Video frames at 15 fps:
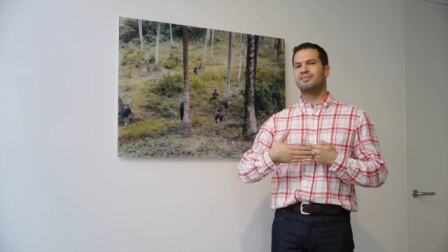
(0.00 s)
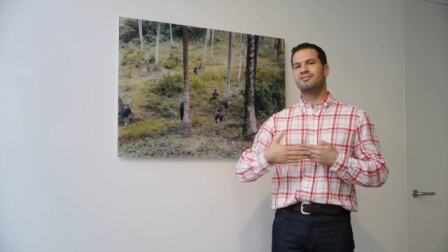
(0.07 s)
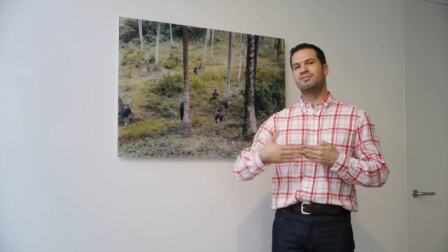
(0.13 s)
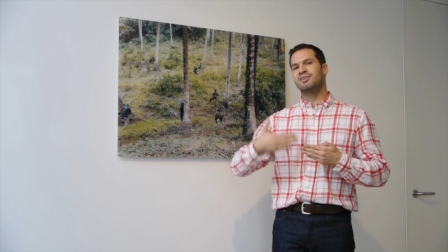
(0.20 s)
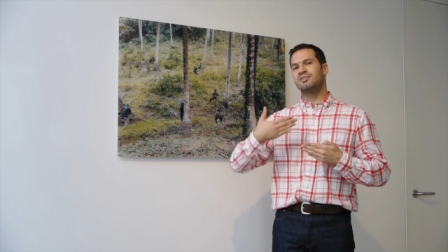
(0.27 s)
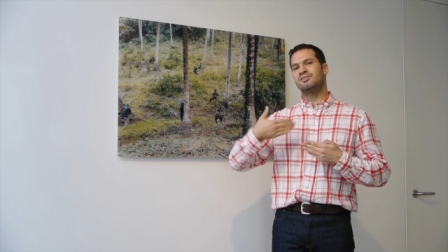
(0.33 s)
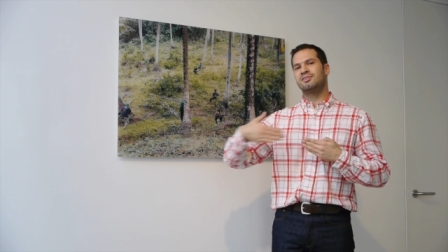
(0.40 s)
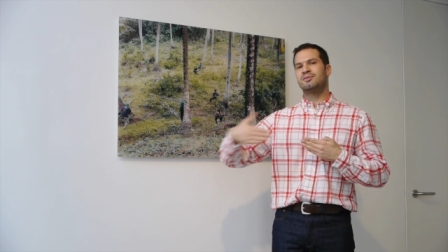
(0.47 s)
if you
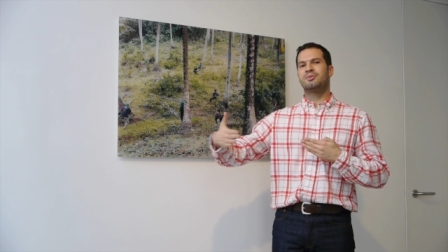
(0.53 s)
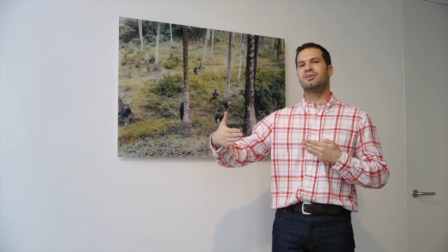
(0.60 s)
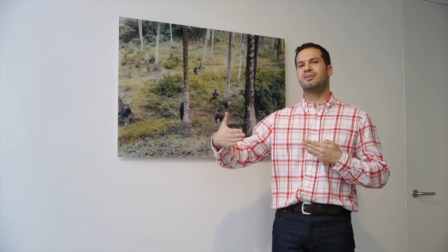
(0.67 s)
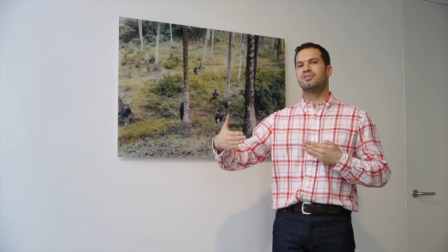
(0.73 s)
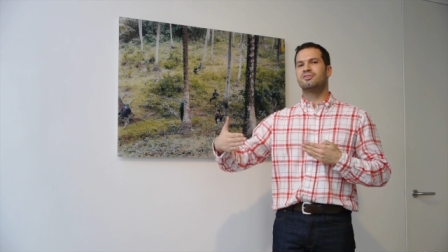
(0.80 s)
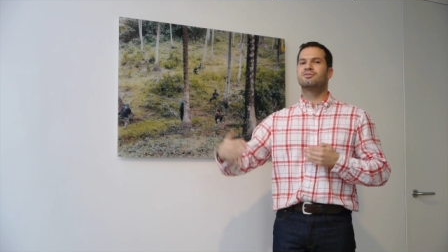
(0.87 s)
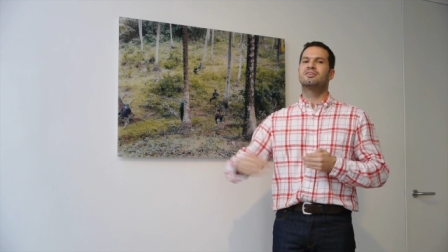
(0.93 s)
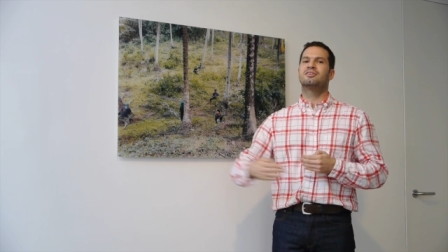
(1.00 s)
can see beyond
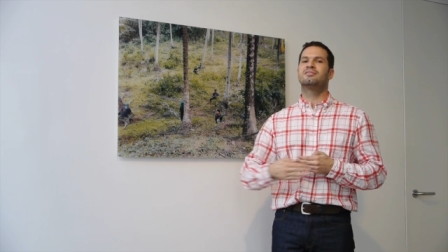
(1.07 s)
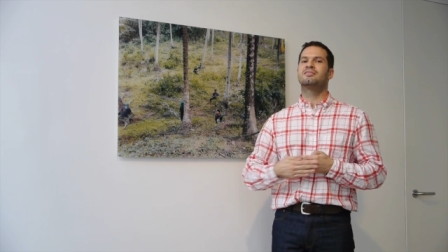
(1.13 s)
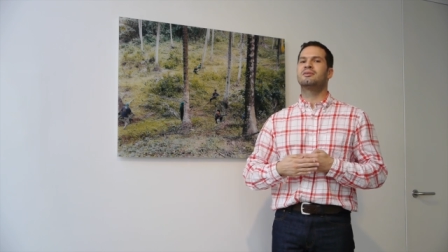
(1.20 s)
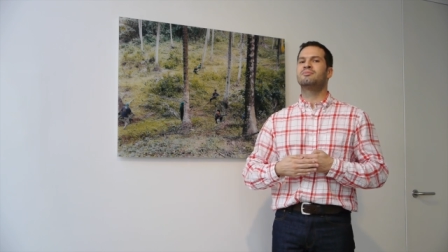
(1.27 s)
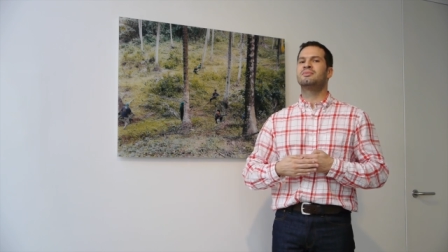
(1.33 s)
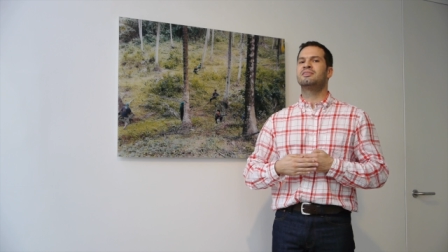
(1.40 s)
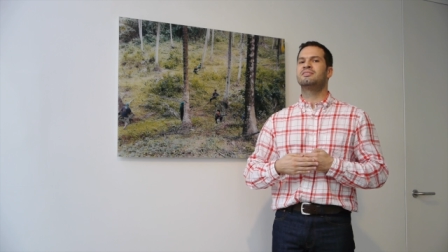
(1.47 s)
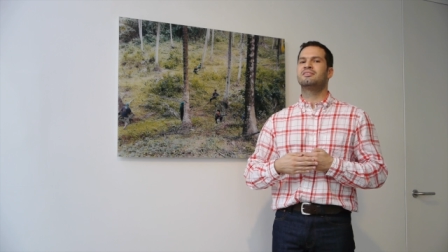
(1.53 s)
the trees,
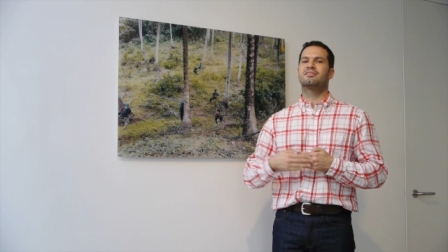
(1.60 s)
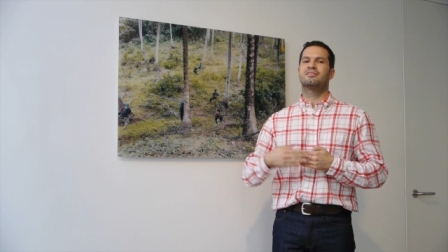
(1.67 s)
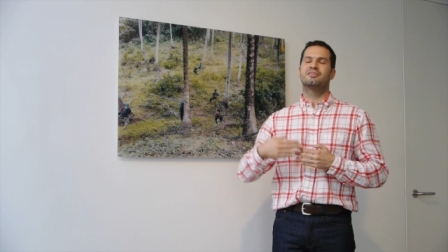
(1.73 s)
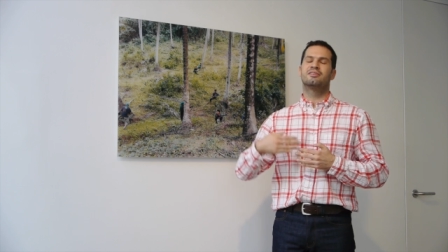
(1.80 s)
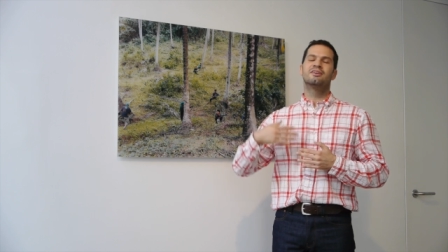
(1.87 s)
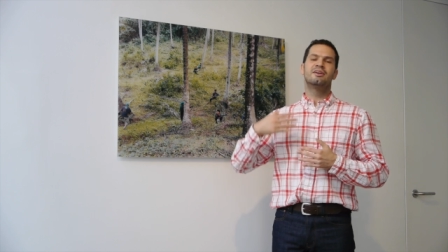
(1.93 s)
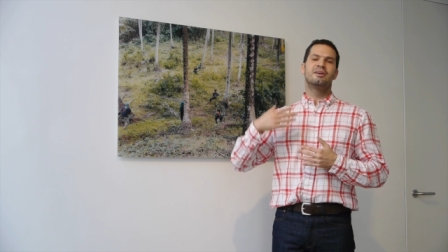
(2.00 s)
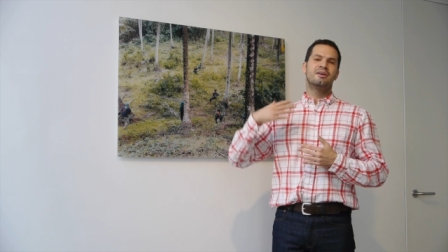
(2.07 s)
that means that
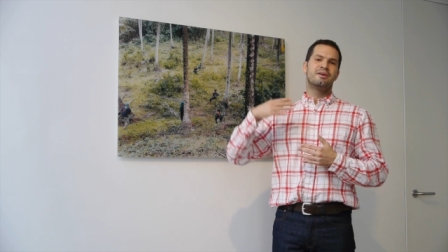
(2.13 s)
the